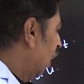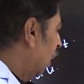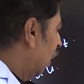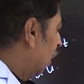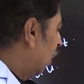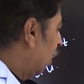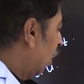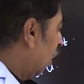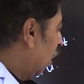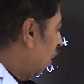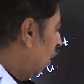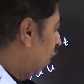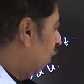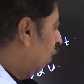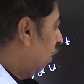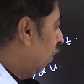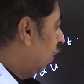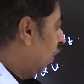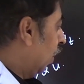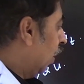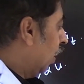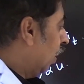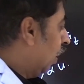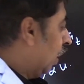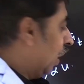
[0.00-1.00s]

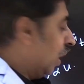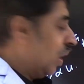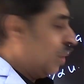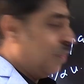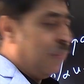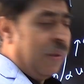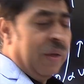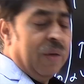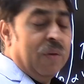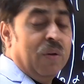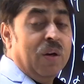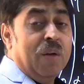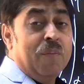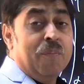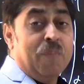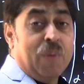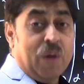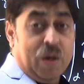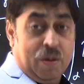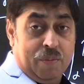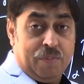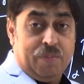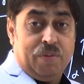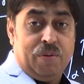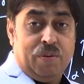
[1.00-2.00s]
So, this pendulum
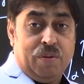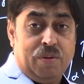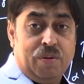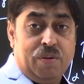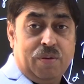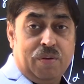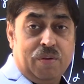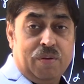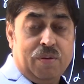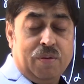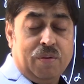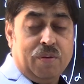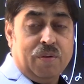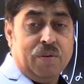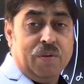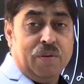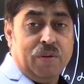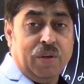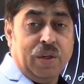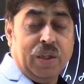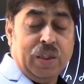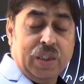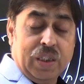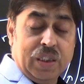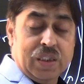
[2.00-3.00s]
bob
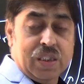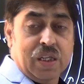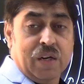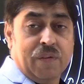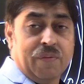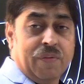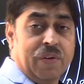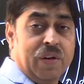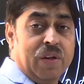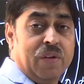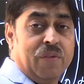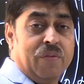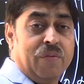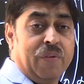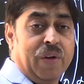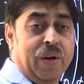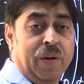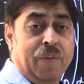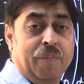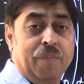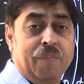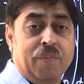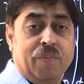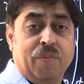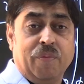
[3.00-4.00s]
in this reference
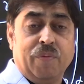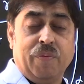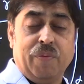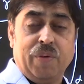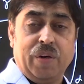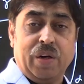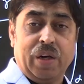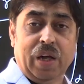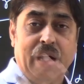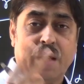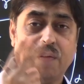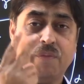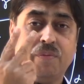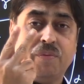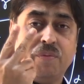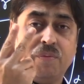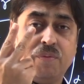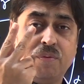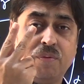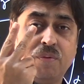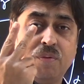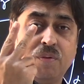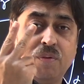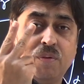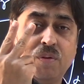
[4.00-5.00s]
frame will have
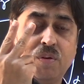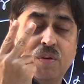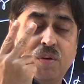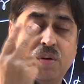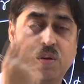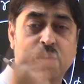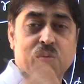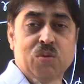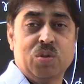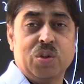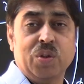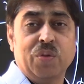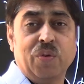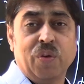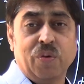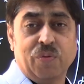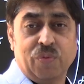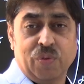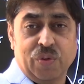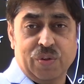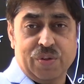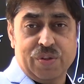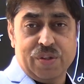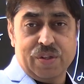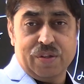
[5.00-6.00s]
two pseudo
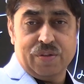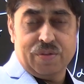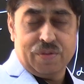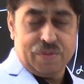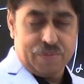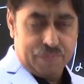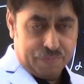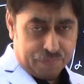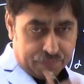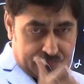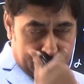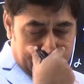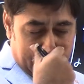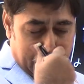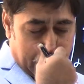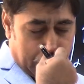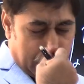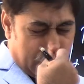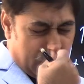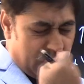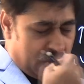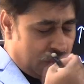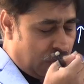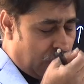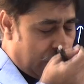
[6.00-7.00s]
forces.
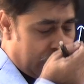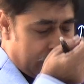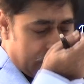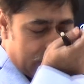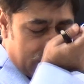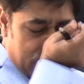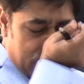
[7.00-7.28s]
One